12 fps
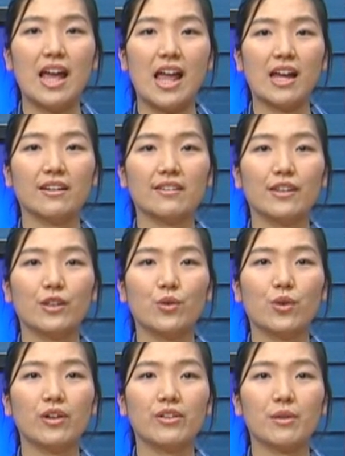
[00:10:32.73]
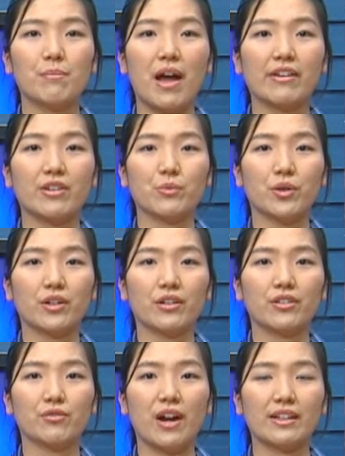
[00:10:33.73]
and secure the migrant
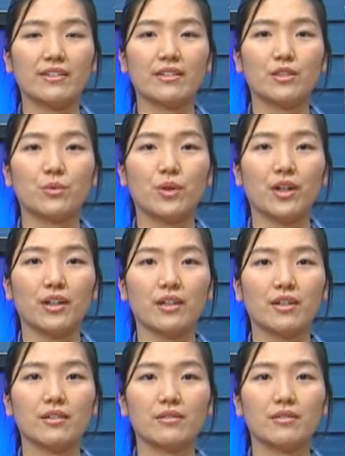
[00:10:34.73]
workers' rights to work.